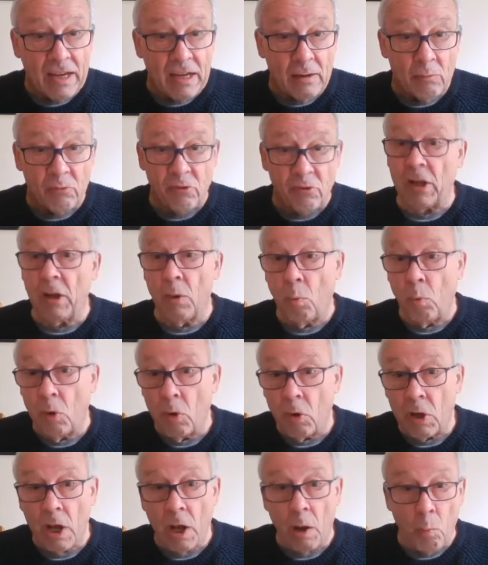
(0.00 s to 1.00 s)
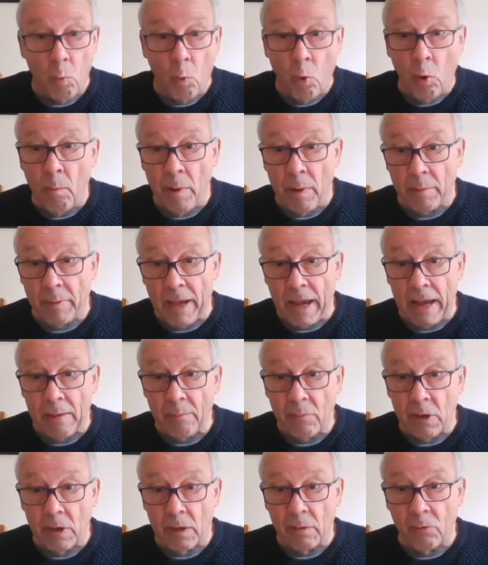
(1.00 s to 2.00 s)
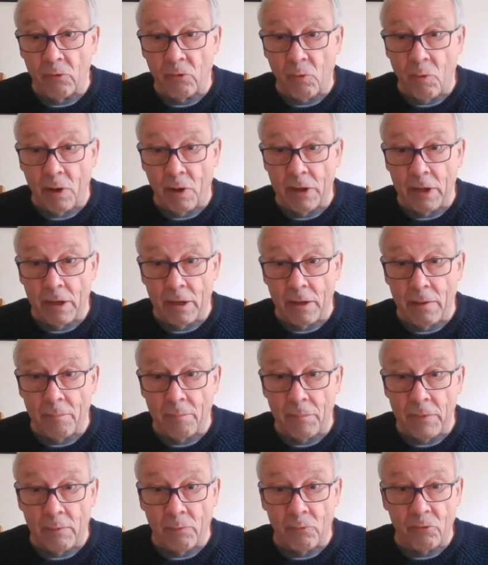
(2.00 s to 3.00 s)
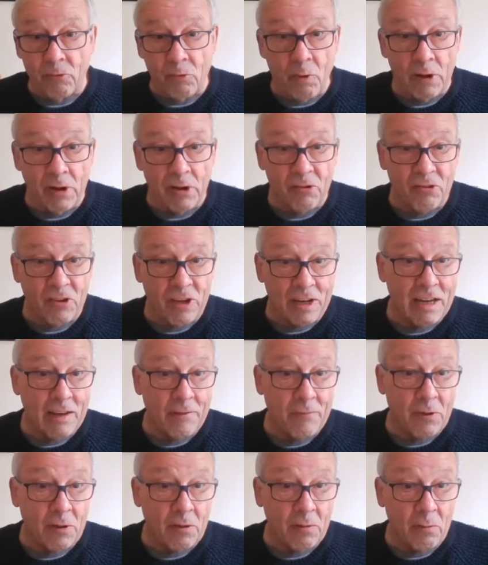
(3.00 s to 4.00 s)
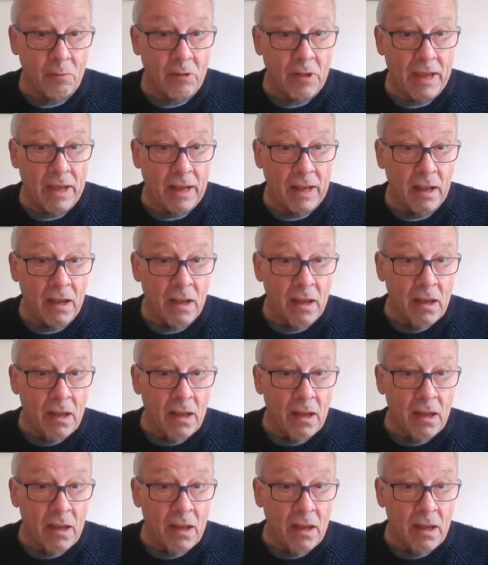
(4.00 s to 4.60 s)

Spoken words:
It was only a World Cup warm-up game, but it was quite a significant thing.